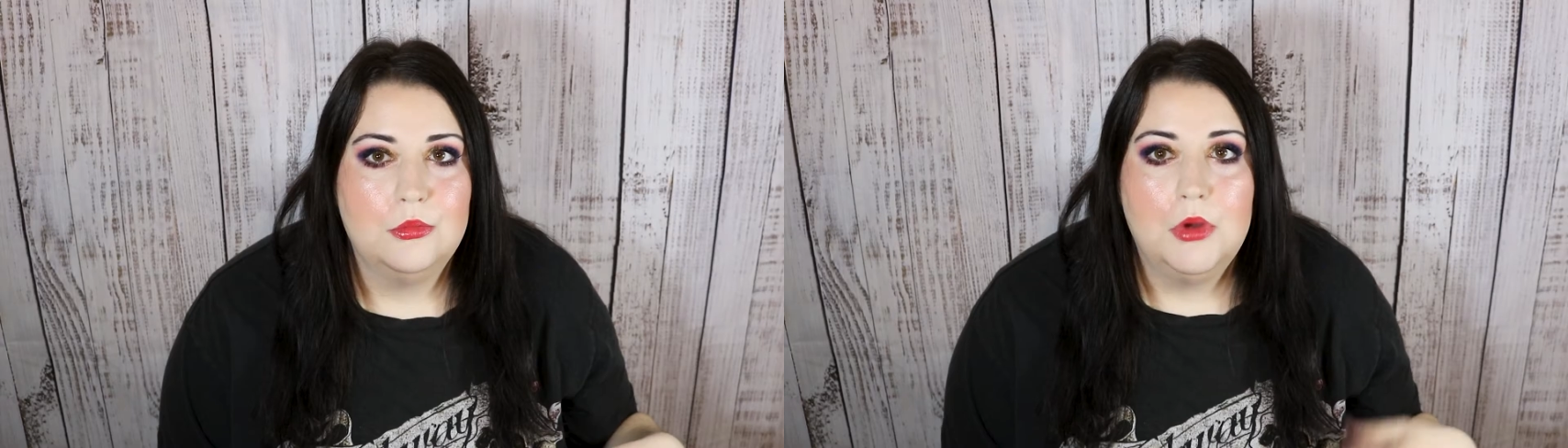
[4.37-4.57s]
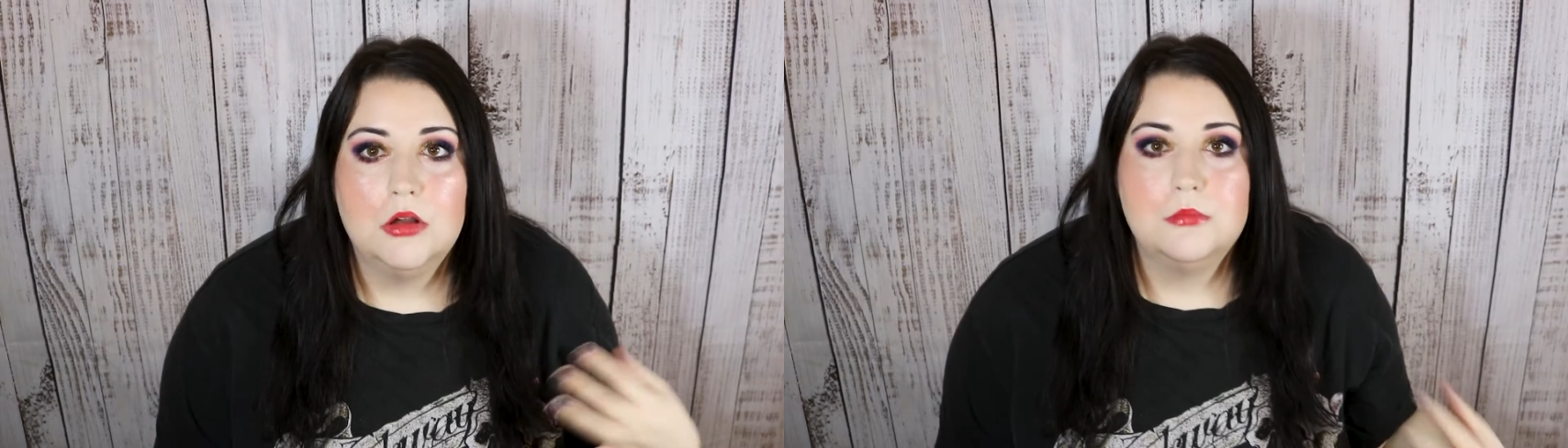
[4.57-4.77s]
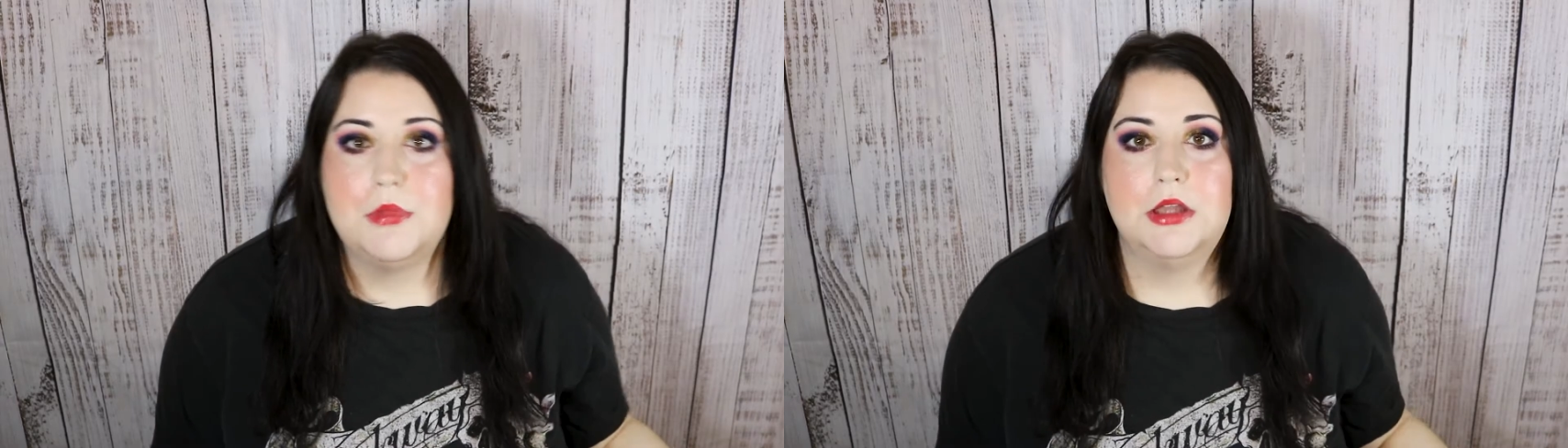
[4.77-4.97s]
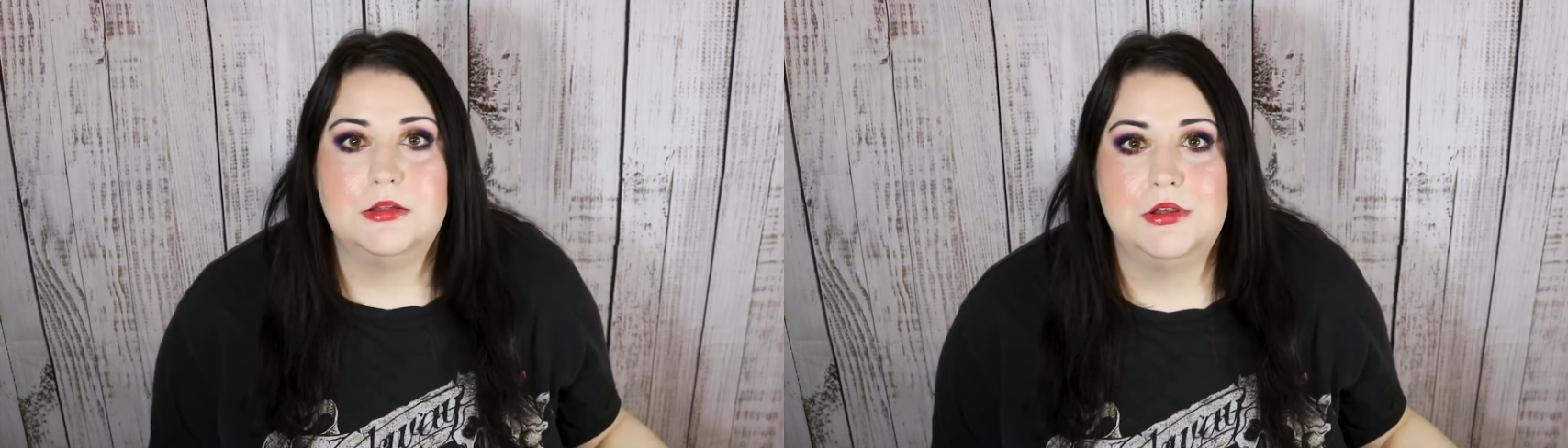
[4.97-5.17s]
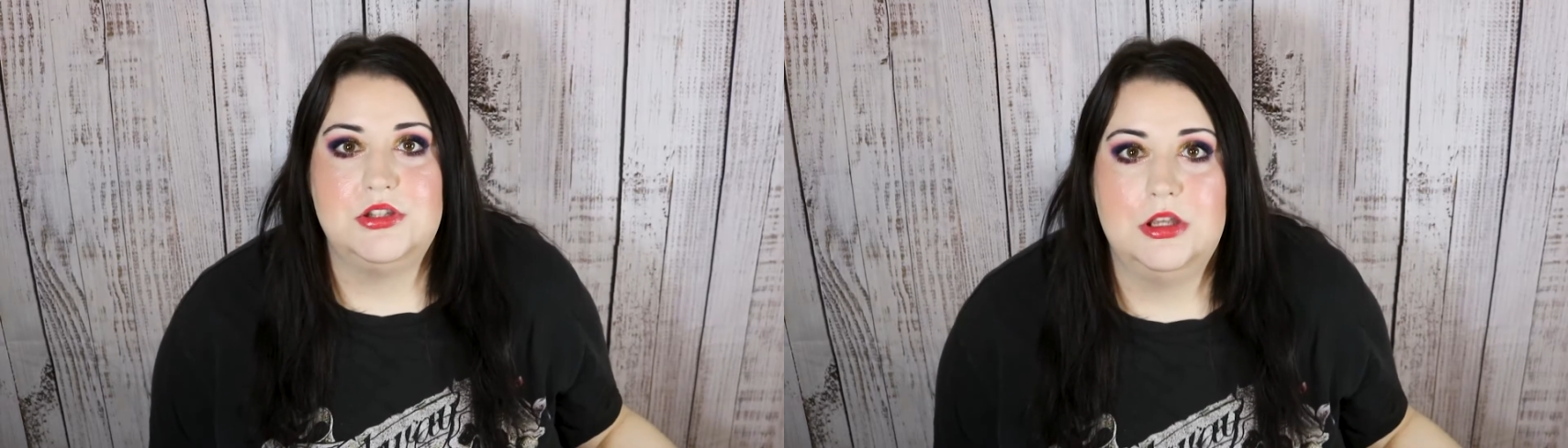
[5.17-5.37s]
Welcome back
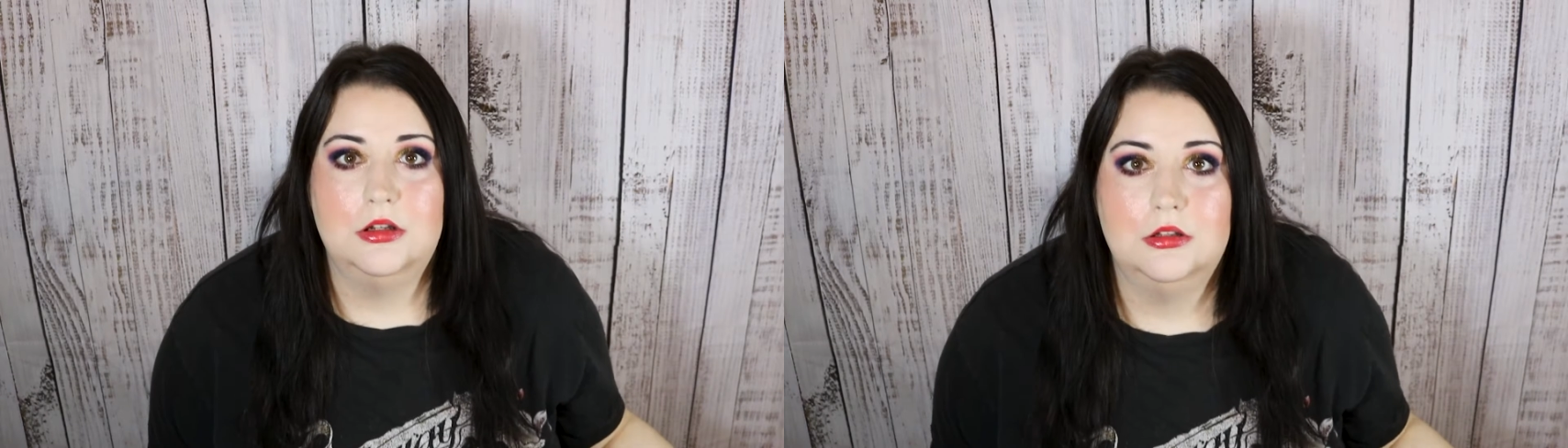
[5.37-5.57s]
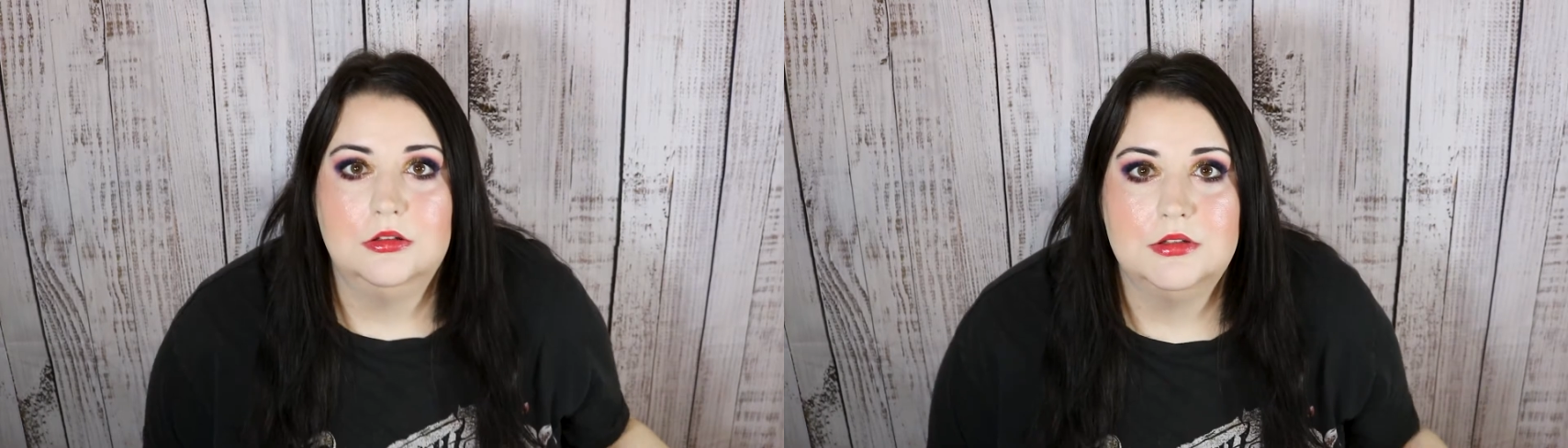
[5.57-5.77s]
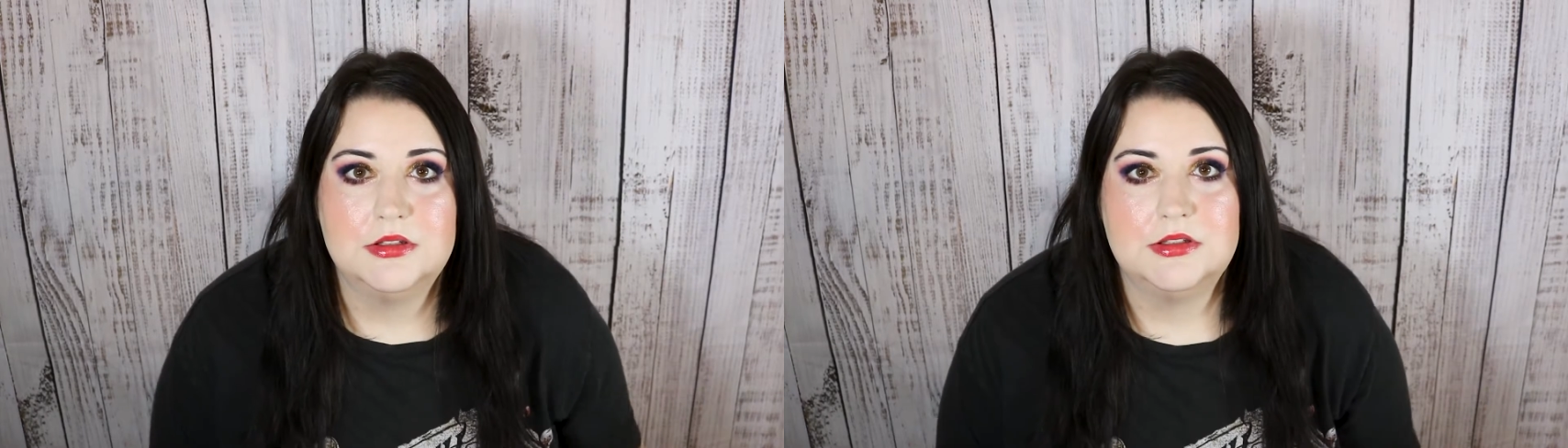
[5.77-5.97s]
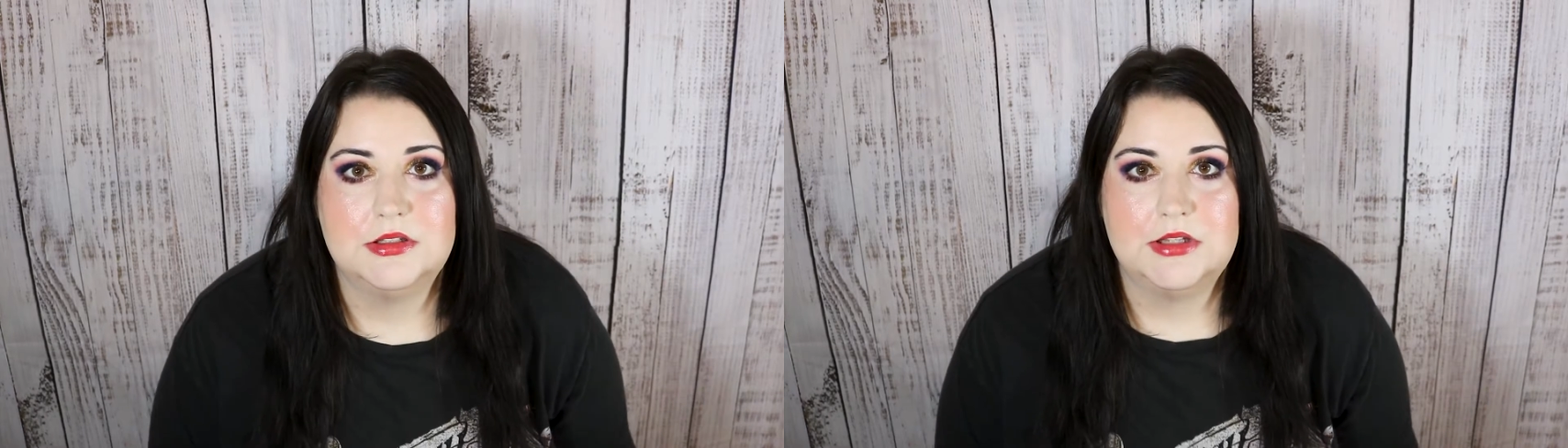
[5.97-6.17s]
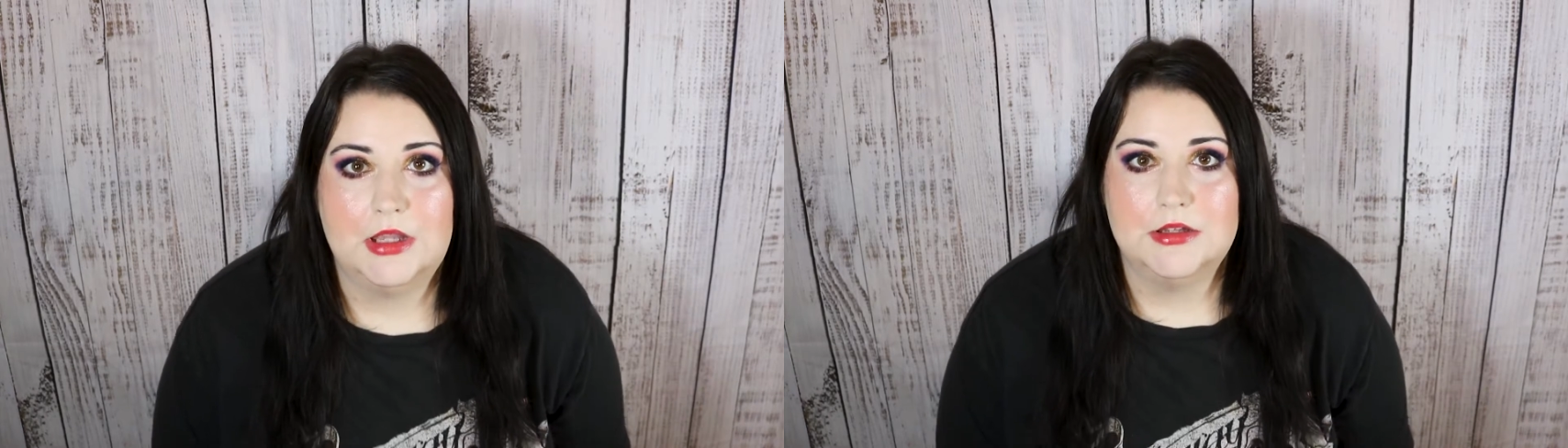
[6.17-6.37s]
to my channel. This is the
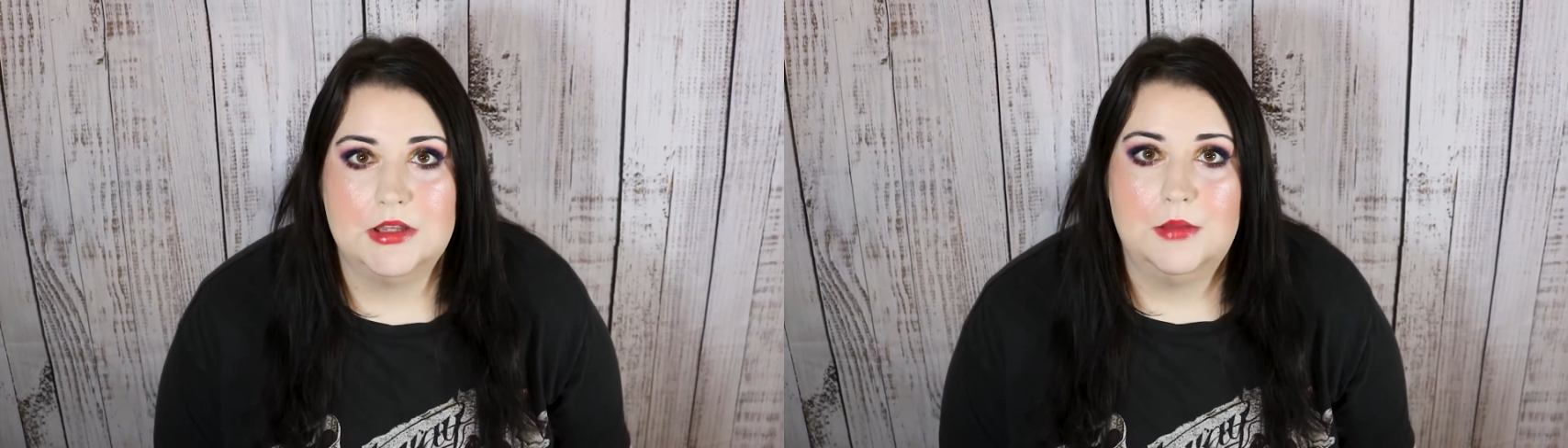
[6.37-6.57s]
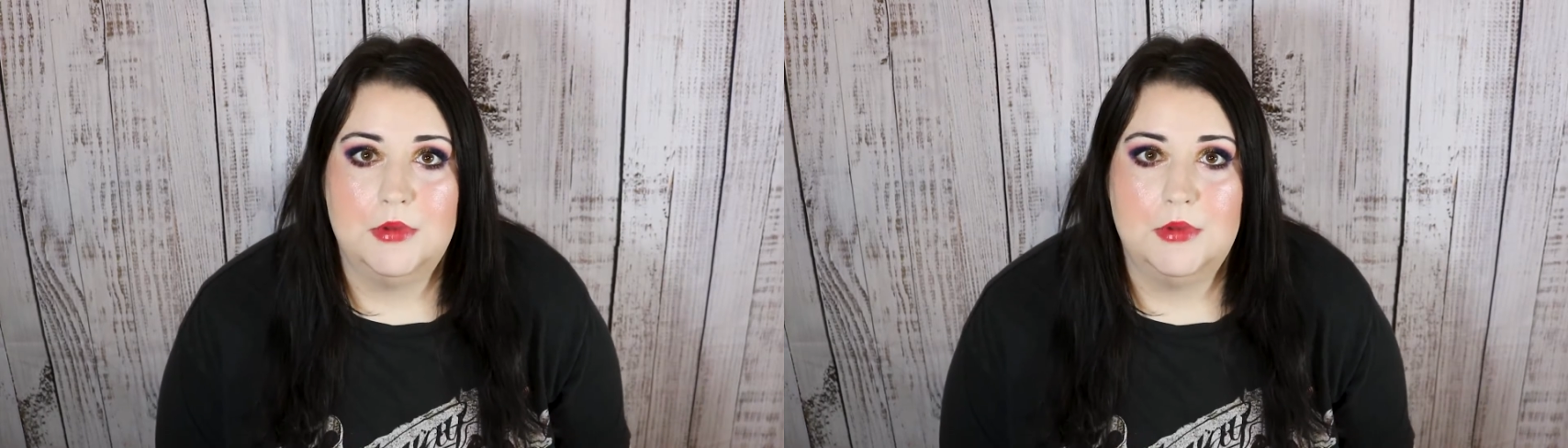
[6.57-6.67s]
second time